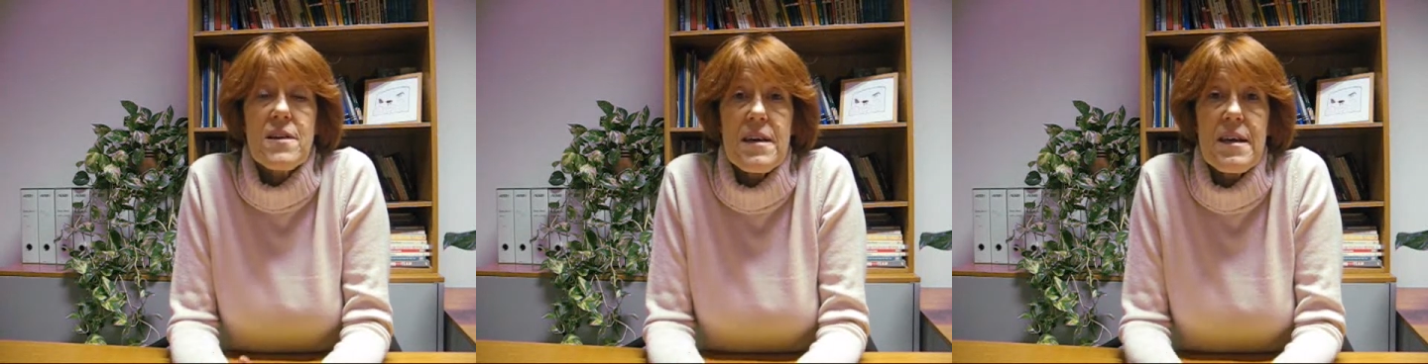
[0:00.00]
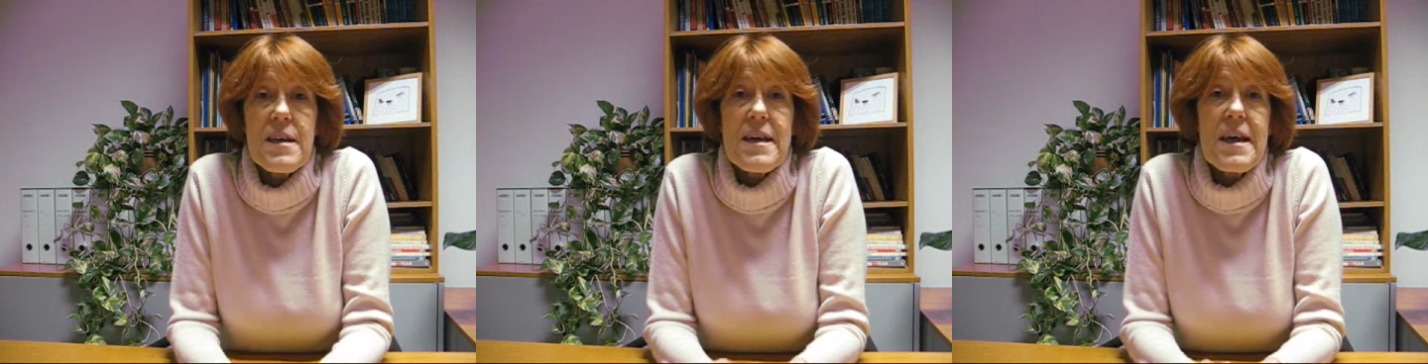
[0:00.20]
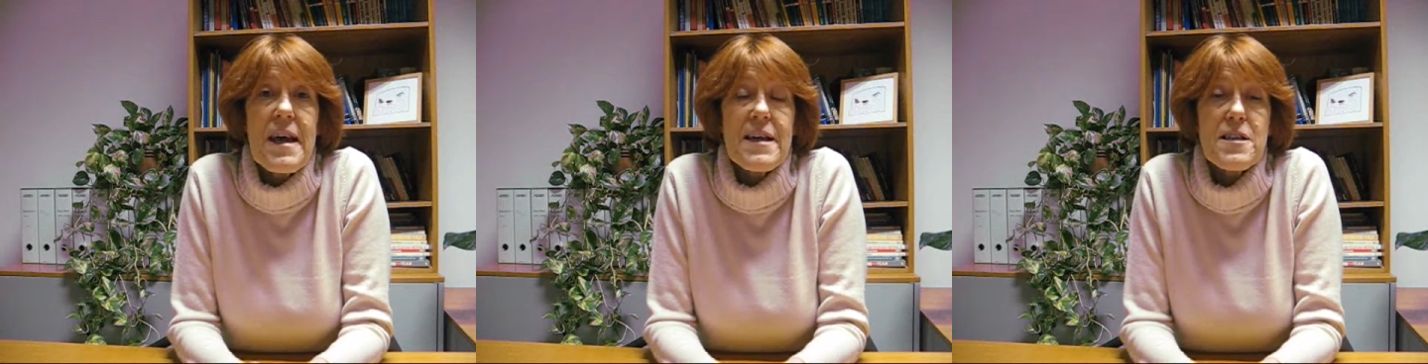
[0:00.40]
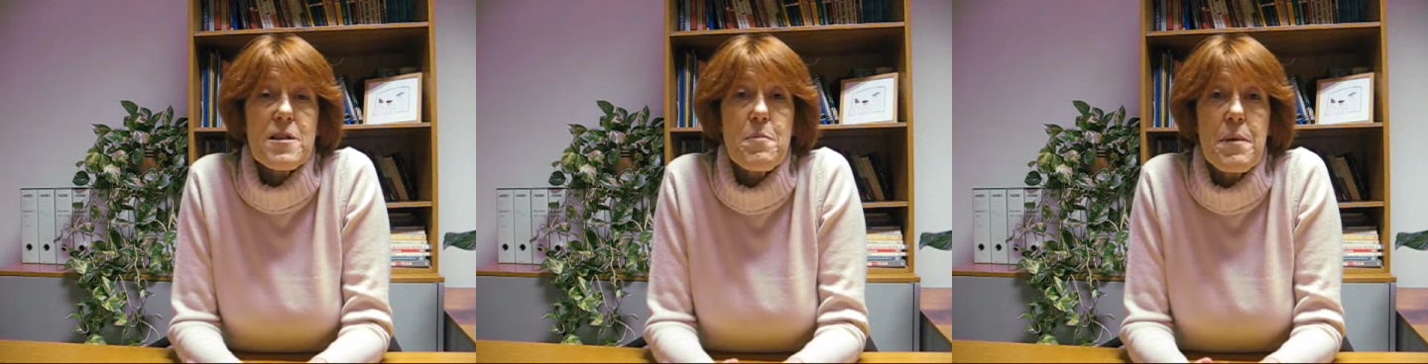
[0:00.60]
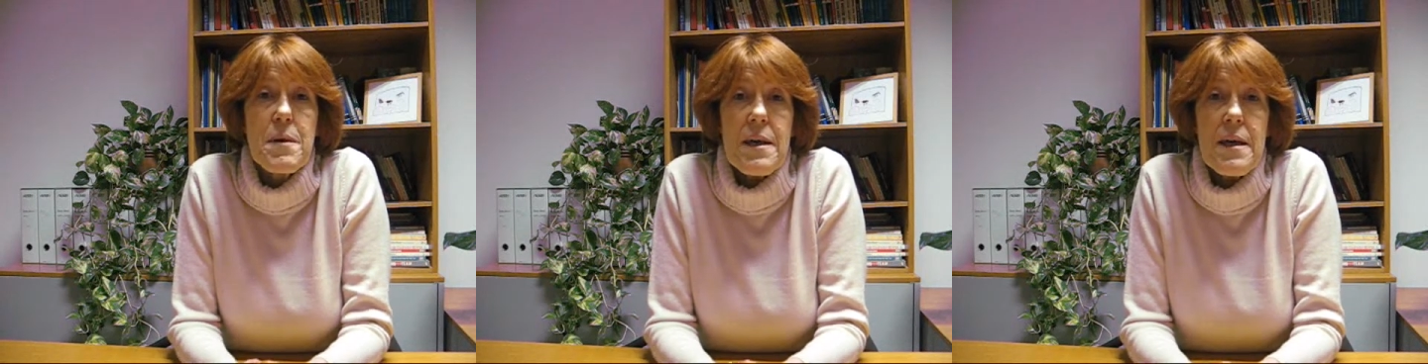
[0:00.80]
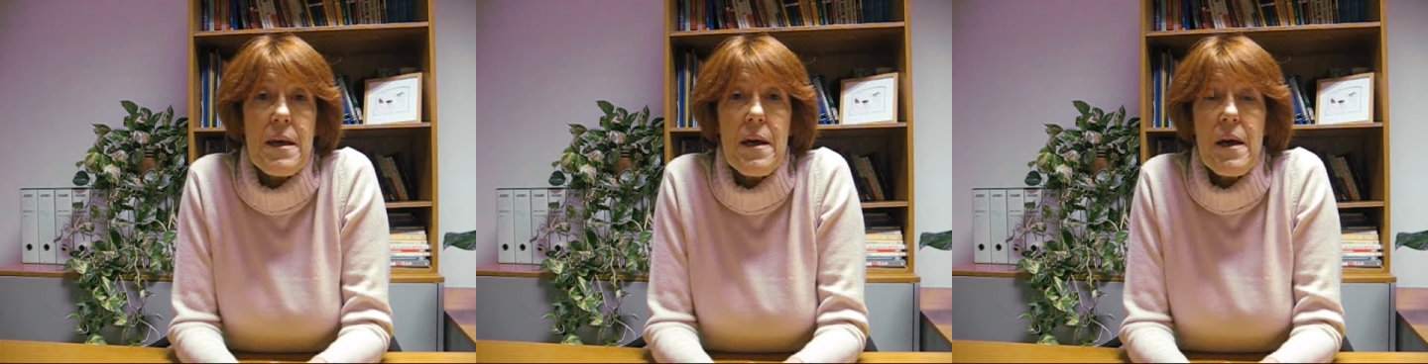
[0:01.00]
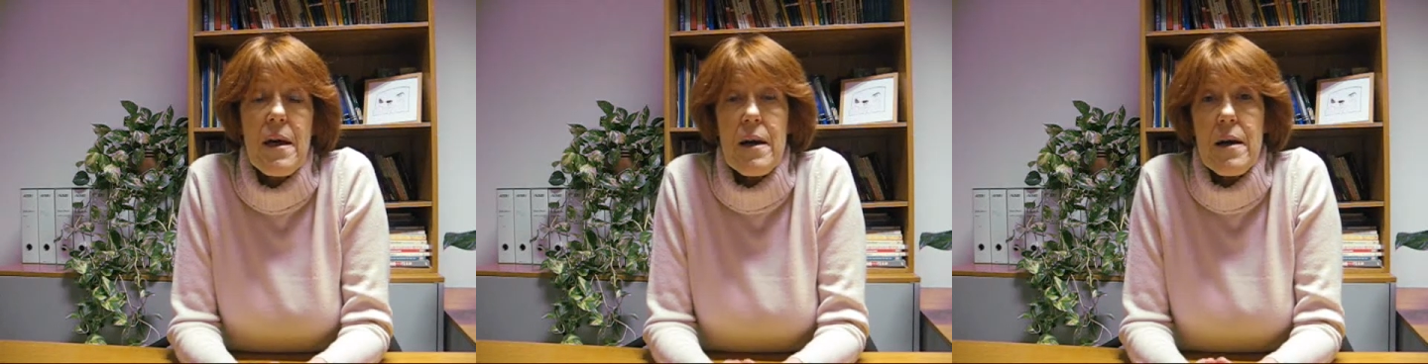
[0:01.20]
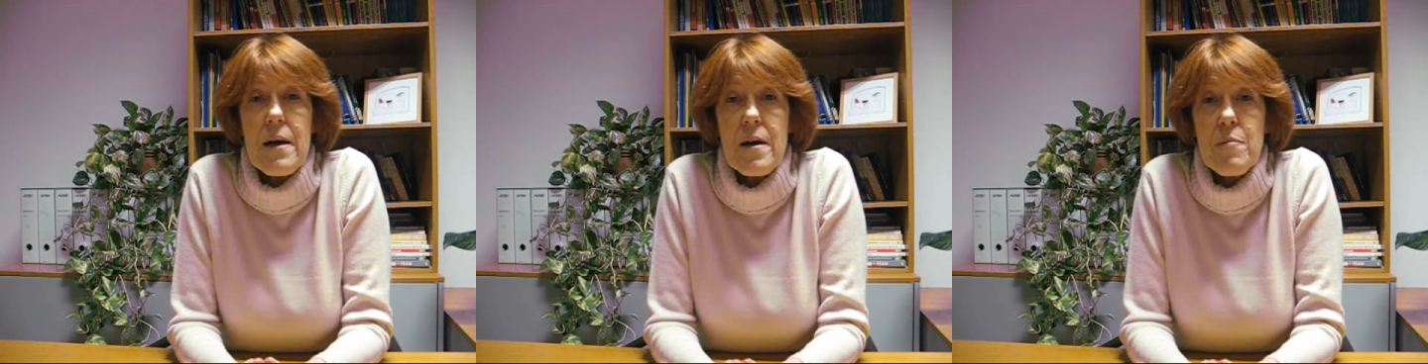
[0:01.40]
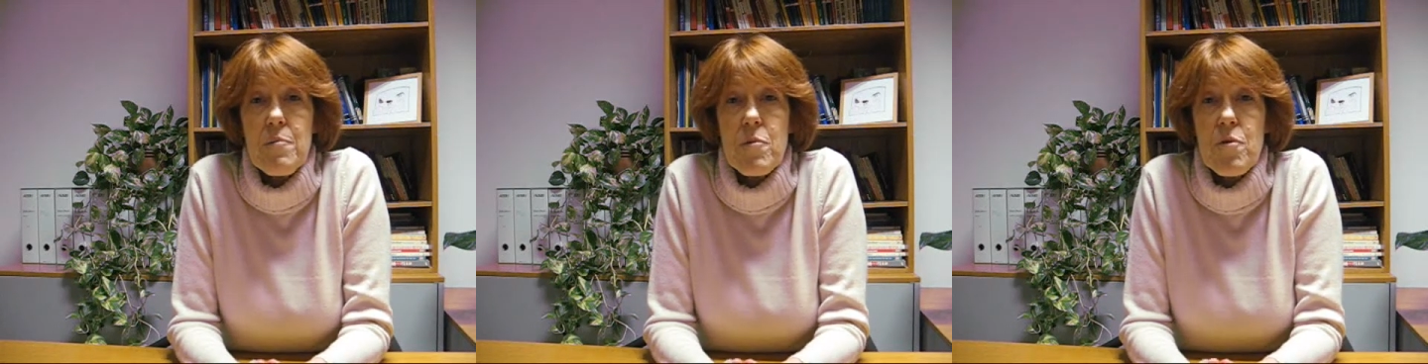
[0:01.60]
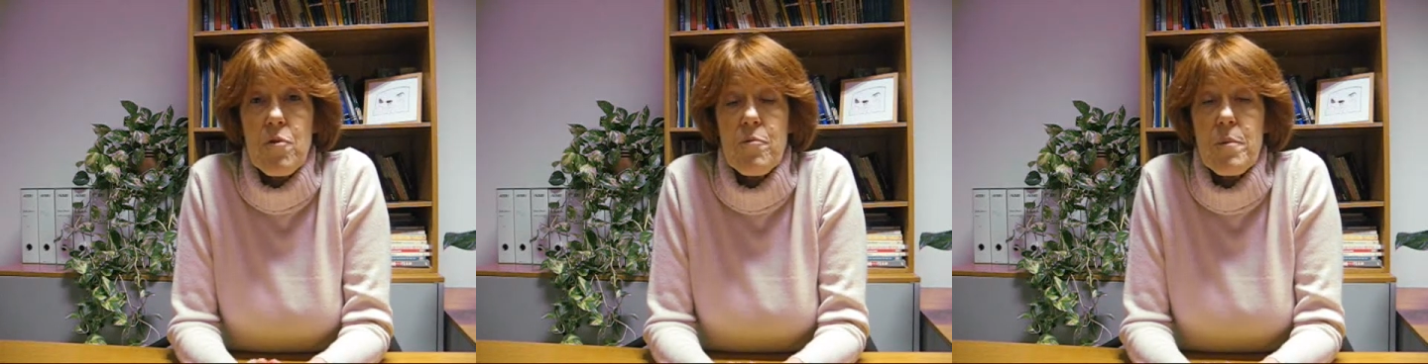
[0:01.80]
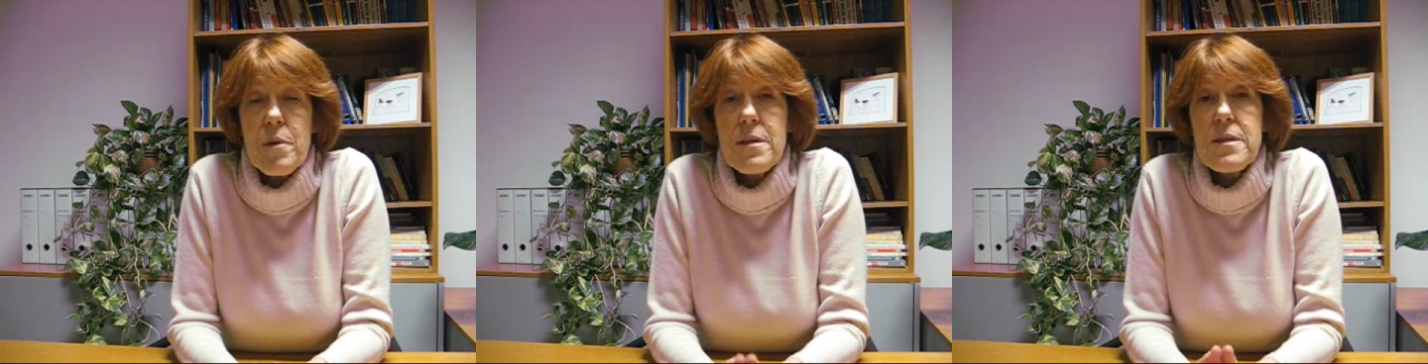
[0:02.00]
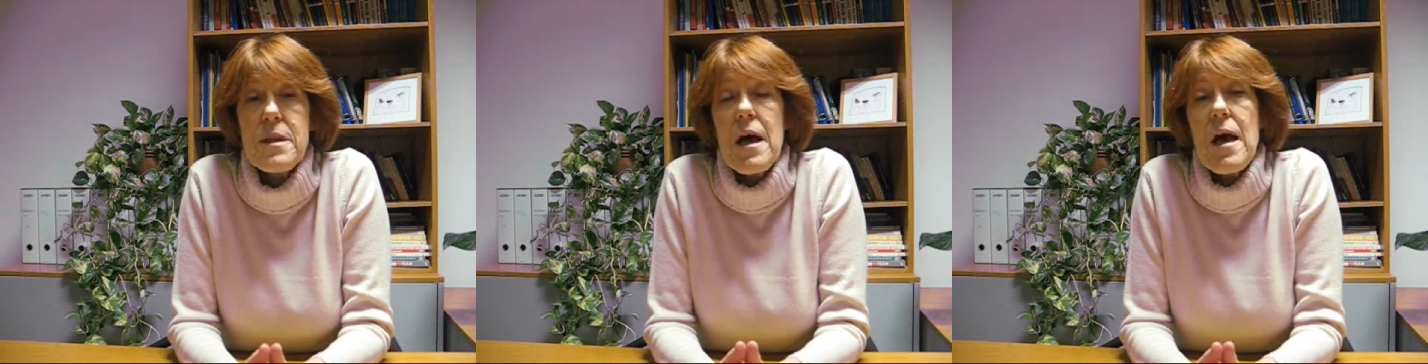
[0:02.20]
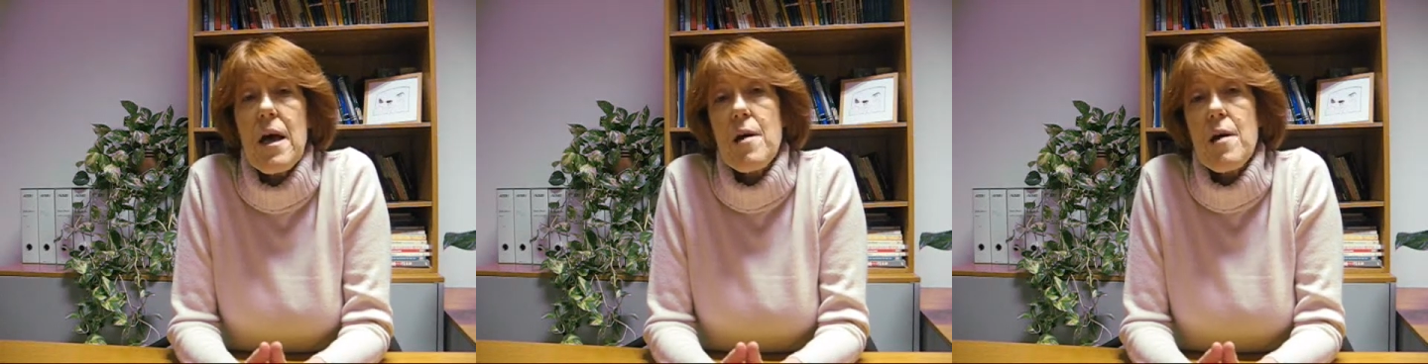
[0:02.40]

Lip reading: the ESP movement,